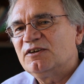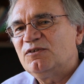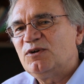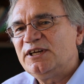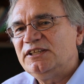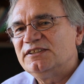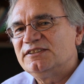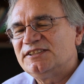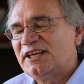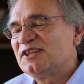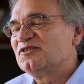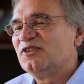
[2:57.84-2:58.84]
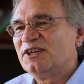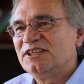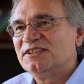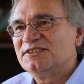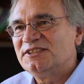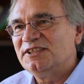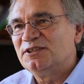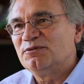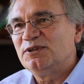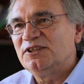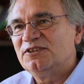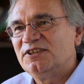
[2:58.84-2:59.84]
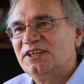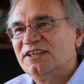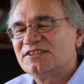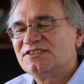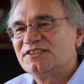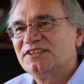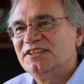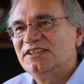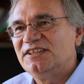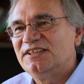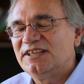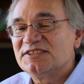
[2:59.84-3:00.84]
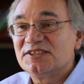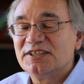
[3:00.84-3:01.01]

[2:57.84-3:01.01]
quite satisfying to see that we could actually get